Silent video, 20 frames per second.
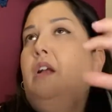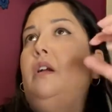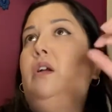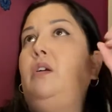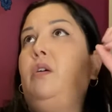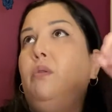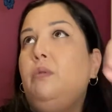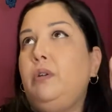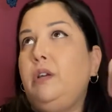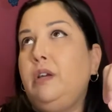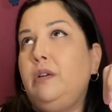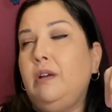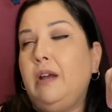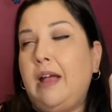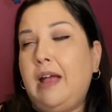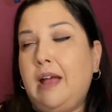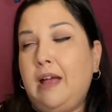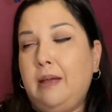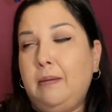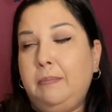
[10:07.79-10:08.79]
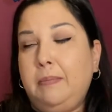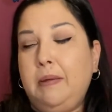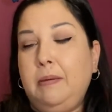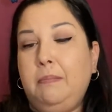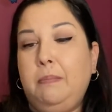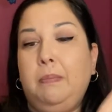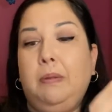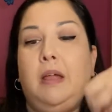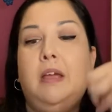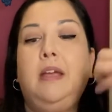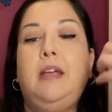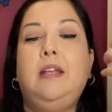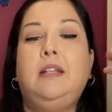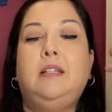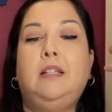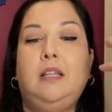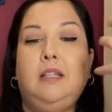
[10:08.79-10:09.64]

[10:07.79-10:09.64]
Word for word: go to your happy place